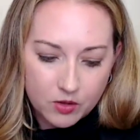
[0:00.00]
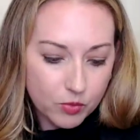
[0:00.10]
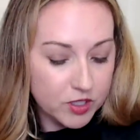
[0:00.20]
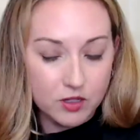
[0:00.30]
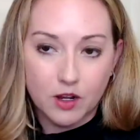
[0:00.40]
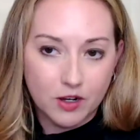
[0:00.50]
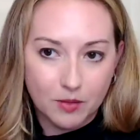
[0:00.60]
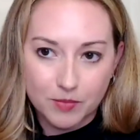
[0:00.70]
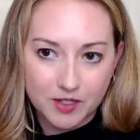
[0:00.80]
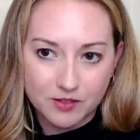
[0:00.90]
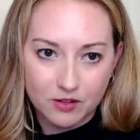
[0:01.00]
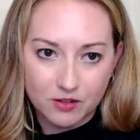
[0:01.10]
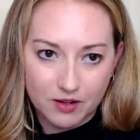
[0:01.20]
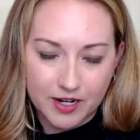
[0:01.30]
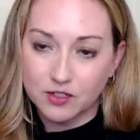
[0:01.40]
which a lot of companies
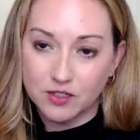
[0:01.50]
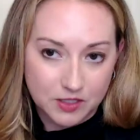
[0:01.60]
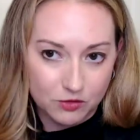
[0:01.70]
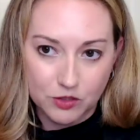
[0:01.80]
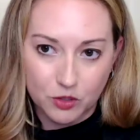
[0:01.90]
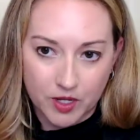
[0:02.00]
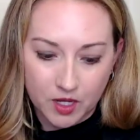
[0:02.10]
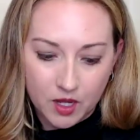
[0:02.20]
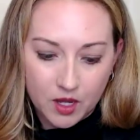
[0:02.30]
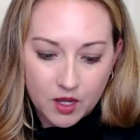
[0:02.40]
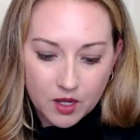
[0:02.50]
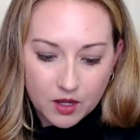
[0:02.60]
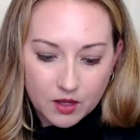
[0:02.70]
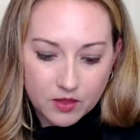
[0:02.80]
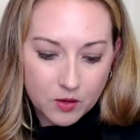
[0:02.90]
are actually still doing.
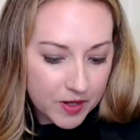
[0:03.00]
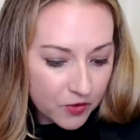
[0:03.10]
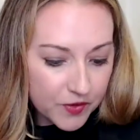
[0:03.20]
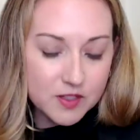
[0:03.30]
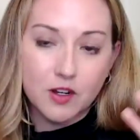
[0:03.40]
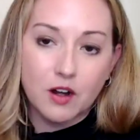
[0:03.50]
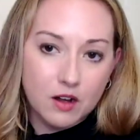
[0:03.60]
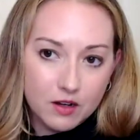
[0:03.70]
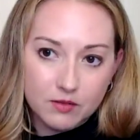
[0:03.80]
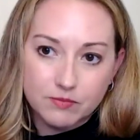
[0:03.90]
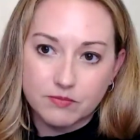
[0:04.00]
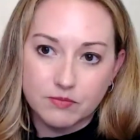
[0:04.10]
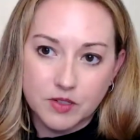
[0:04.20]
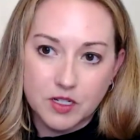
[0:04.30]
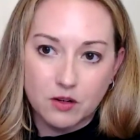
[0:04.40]
The benefits are,
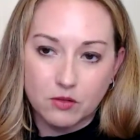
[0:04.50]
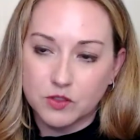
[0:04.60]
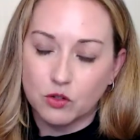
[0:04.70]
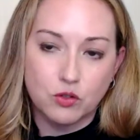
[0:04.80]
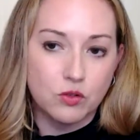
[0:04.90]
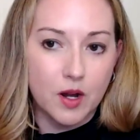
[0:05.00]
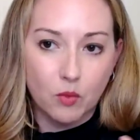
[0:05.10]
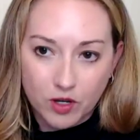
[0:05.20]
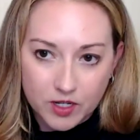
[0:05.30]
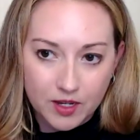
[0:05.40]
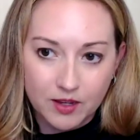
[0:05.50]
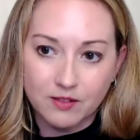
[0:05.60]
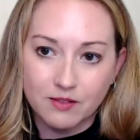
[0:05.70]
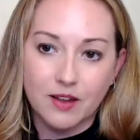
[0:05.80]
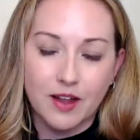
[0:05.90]
social
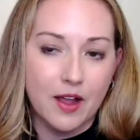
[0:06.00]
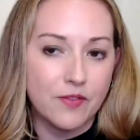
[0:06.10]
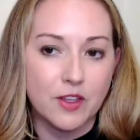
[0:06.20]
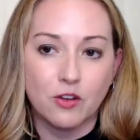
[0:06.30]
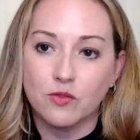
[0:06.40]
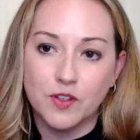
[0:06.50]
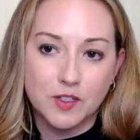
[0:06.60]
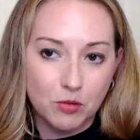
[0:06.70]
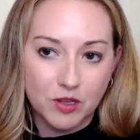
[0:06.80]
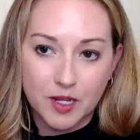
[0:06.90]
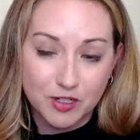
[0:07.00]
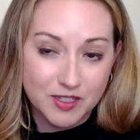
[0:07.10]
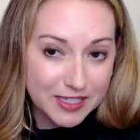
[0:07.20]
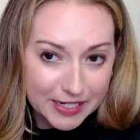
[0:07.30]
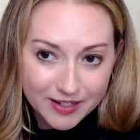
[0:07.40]
networking, having your invisible labor
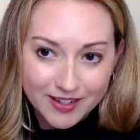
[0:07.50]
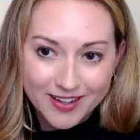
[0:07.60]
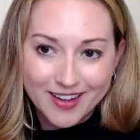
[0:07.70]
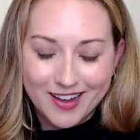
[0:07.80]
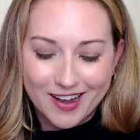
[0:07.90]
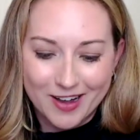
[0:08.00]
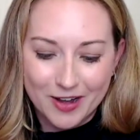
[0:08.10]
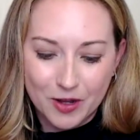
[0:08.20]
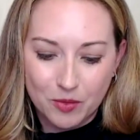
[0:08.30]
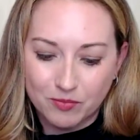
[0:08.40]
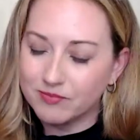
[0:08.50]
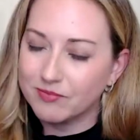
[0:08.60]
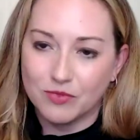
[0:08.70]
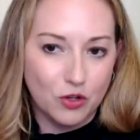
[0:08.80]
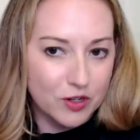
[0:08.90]
seen,
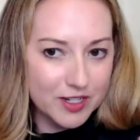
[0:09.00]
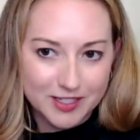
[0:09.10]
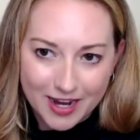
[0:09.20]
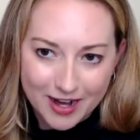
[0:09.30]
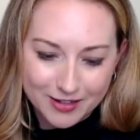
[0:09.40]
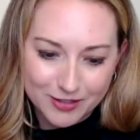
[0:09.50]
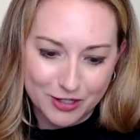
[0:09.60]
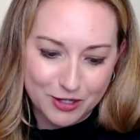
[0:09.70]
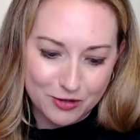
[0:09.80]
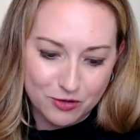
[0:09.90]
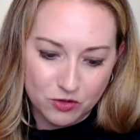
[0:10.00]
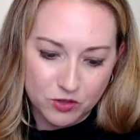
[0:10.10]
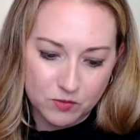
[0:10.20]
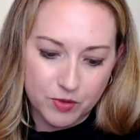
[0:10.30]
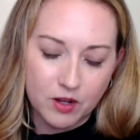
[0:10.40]
learning status
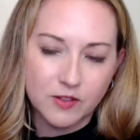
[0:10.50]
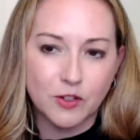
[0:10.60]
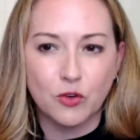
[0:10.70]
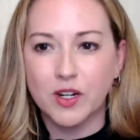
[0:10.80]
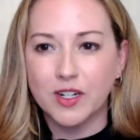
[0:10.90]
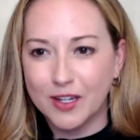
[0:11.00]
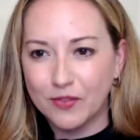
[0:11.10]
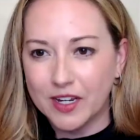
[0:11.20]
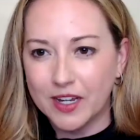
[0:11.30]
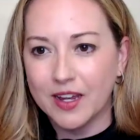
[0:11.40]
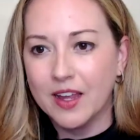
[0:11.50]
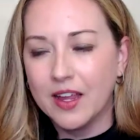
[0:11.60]
cues, but also creativity.